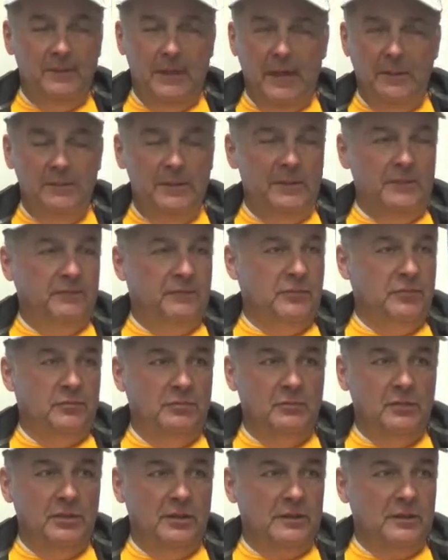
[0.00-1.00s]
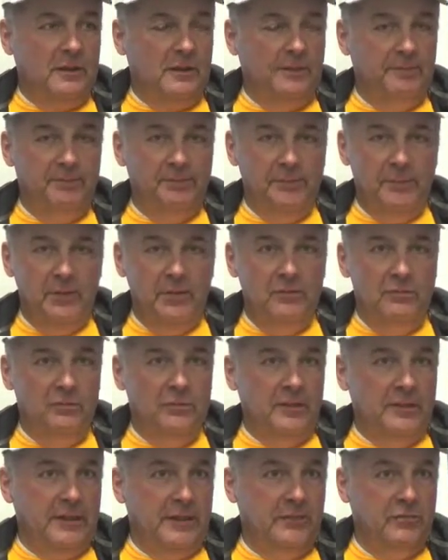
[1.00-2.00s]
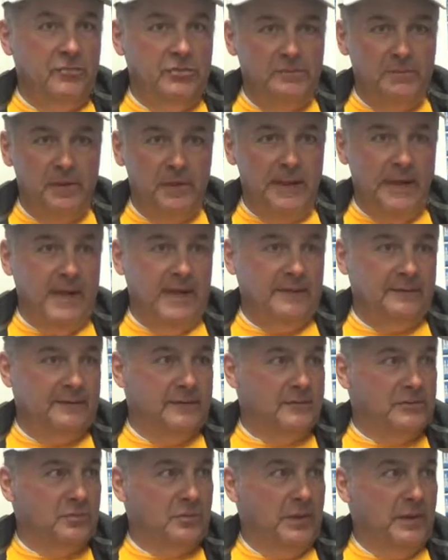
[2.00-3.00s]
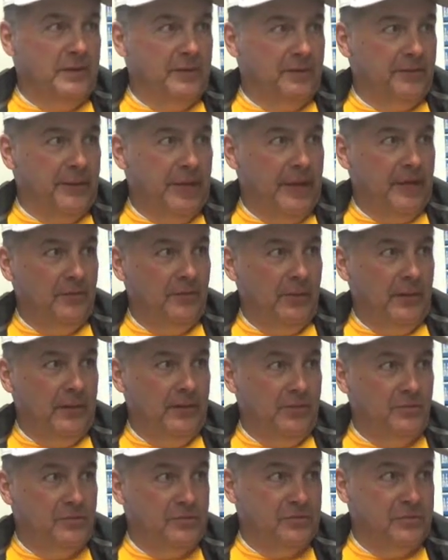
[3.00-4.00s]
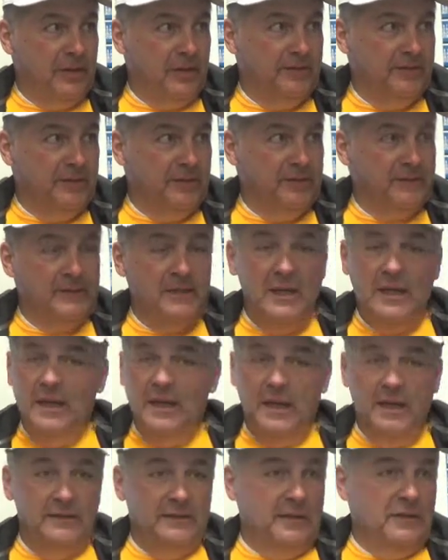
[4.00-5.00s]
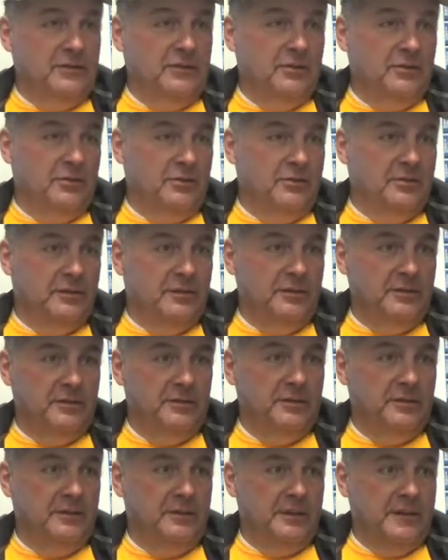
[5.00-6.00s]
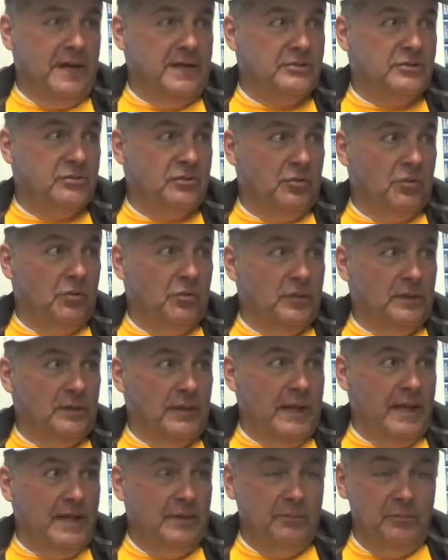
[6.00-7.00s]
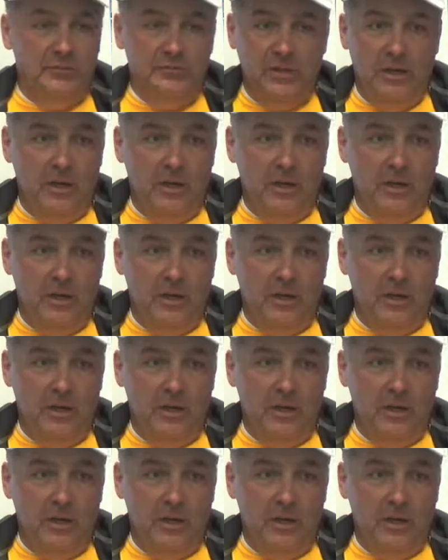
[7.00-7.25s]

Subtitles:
I mean, if you look at who's been hot this week or that week, who's done this, and then you got your old reliables.